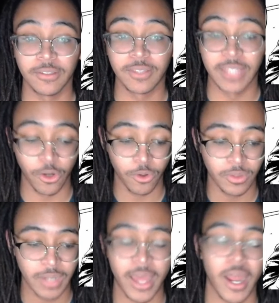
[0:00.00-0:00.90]

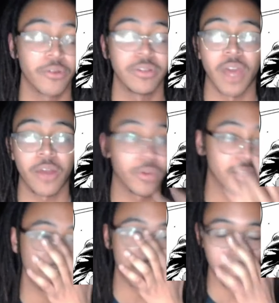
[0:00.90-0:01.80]
I don't want to
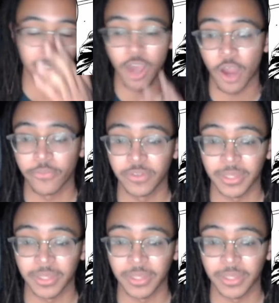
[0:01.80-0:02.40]
say cinematography,